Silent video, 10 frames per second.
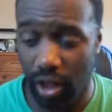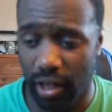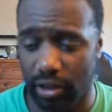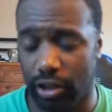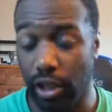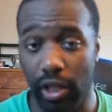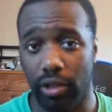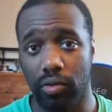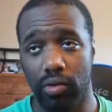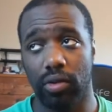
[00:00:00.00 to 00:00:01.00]
all right,
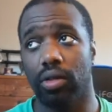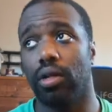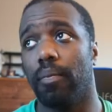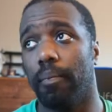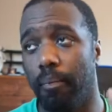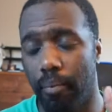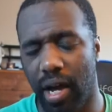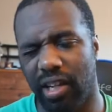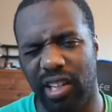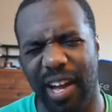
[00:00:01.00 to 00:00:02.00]
so
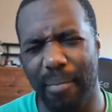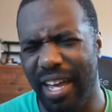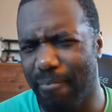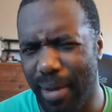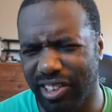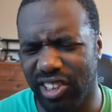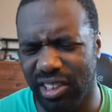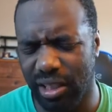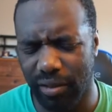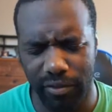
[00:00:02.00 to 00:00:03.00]
I may have mentioned
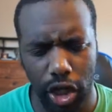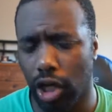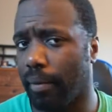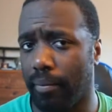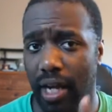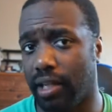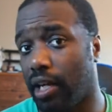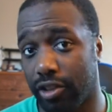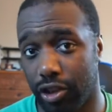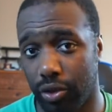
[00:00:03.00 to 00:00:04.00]
this in a vlog, I'm not
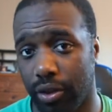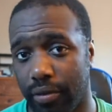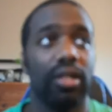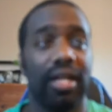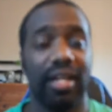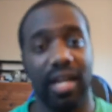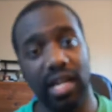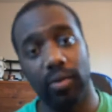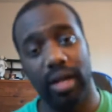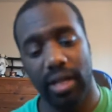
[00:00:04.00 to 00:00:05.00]
entirely sure.
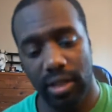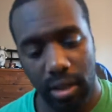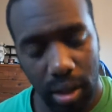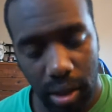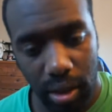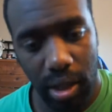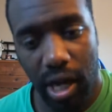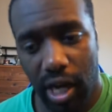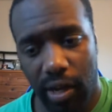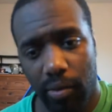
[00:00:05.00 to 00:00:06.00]
Anyways,
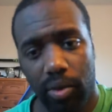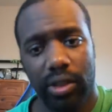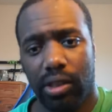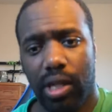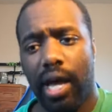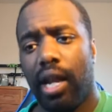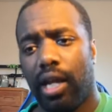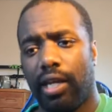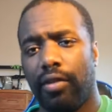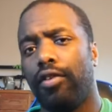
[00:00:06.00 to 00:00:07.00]
I was at
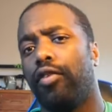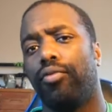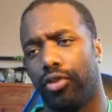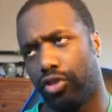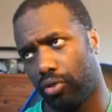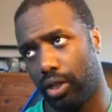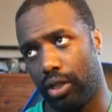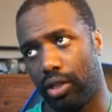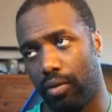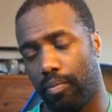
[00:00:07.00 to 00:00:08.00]
a youth
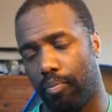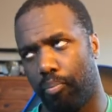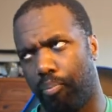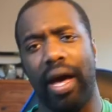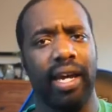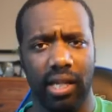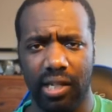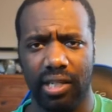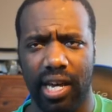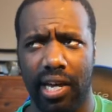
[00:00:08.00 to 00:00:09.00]
retreat back in
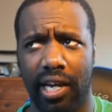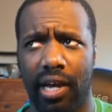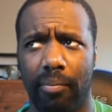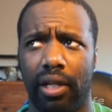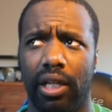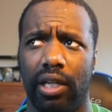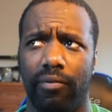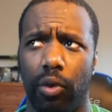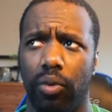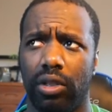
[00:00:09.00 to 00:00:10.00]
the day, I believe
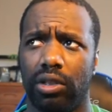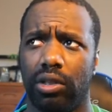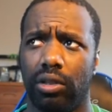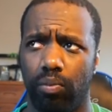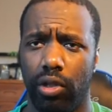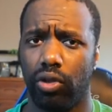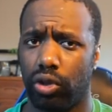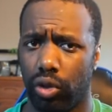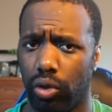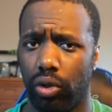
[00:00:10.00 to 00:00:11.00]
it was middle
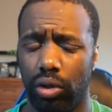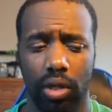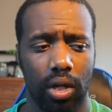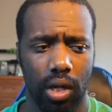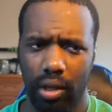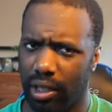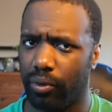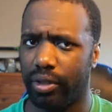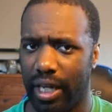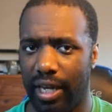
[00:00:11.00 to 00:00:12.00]
school. I think it
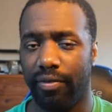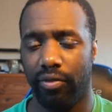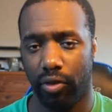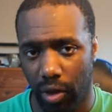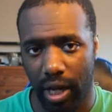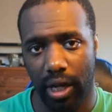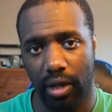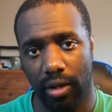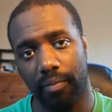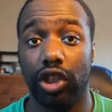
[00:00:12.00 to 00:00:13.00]
was 8th
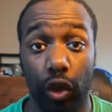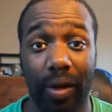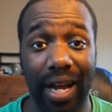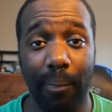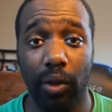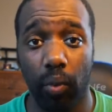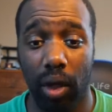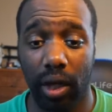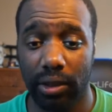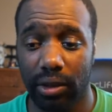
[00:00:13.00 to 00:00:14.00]
grade. So what happened
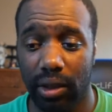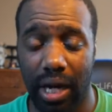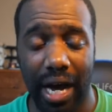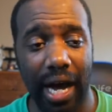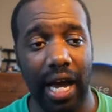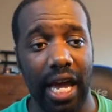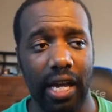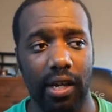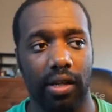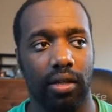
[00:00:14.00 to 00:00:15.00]
was,
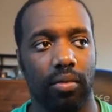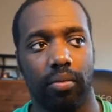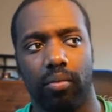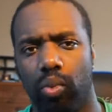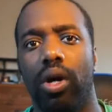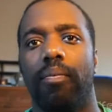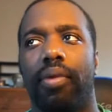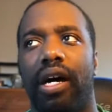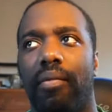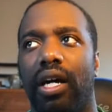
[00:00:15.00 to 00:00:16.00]
I went
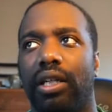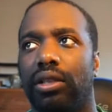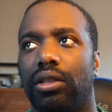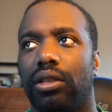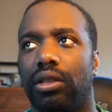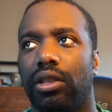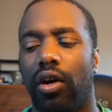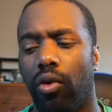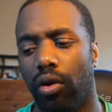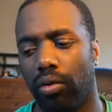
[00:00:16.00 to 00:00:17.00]
by
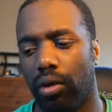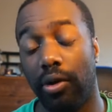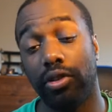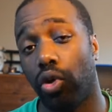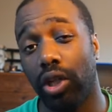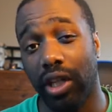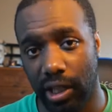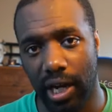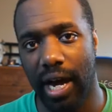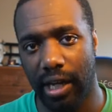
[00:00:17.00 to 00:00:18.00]
myself, well, I was the only
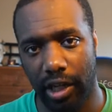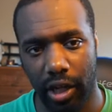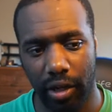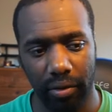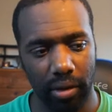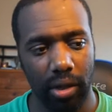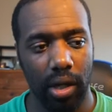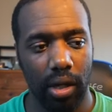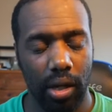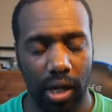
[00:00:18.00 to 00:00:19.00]
guy to go
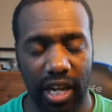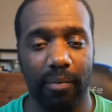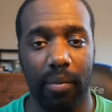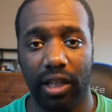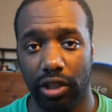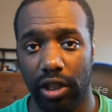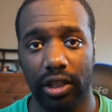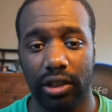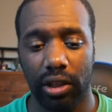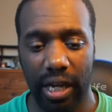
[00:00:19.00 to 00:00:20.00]
in my
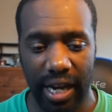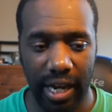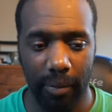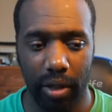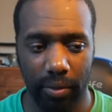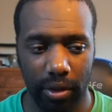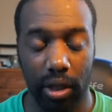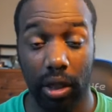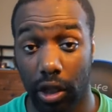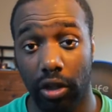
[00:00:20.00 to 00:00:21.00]
church, and pretty much
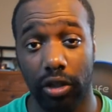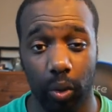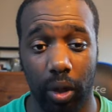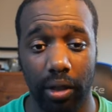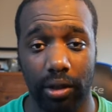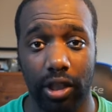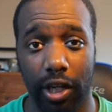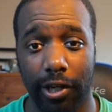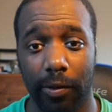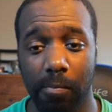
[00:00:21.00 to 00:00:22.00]
all the girls went.
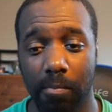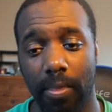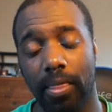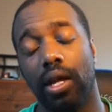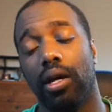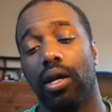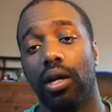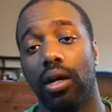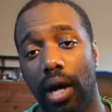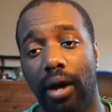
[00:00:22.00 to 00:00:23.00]
So,
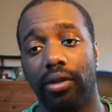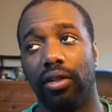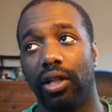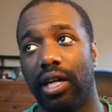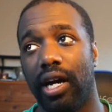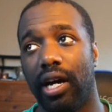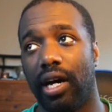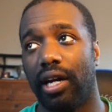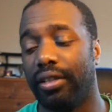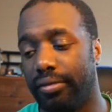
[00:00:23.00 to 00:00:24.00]
I was the only
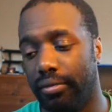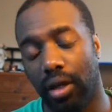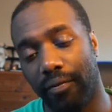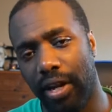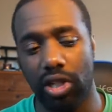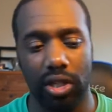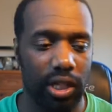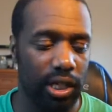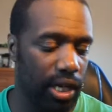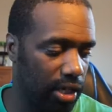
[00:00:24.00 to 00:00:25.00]
guy.
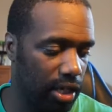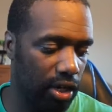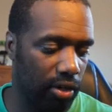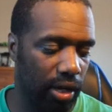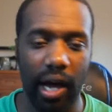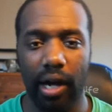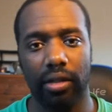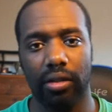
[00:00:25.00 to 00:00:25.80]
Eventually, you know,